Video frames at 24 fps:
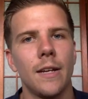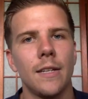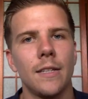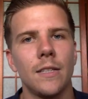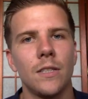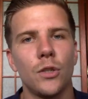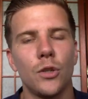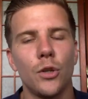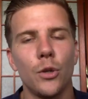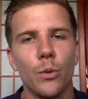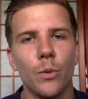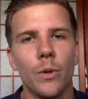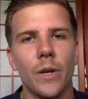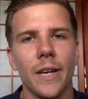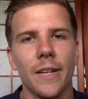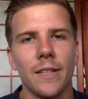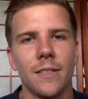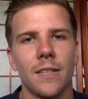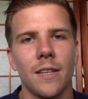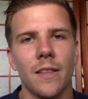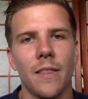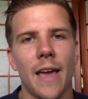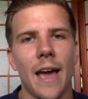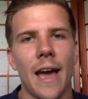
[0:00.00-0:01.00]
to get
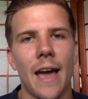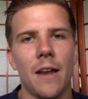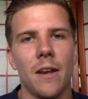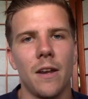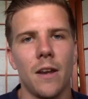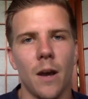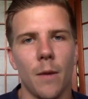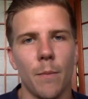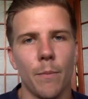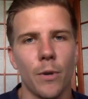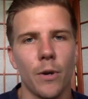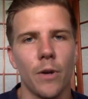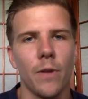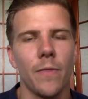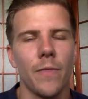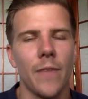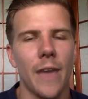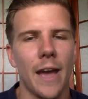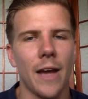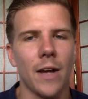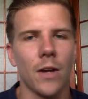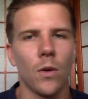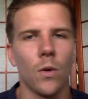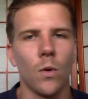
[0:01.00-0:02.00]
to that number,
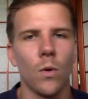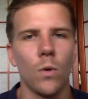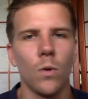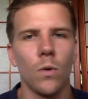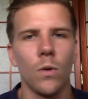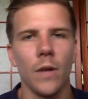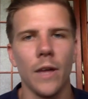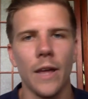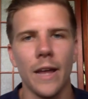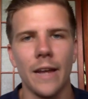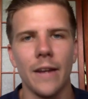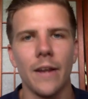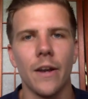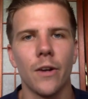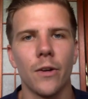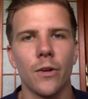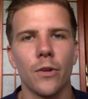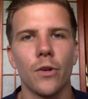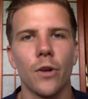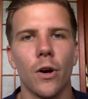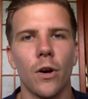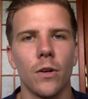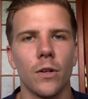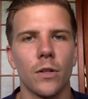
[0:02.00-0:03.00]
that goal,
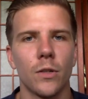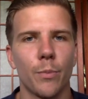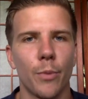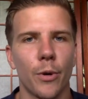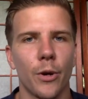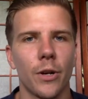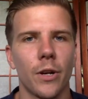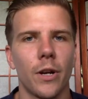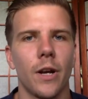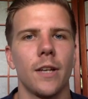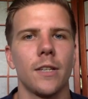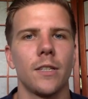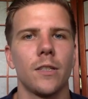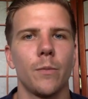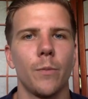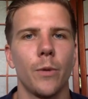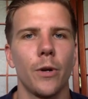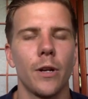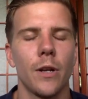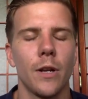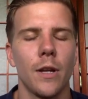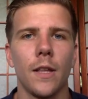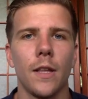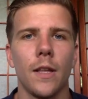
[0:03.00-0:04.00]
$800 per
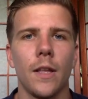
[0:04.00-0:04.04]
customer,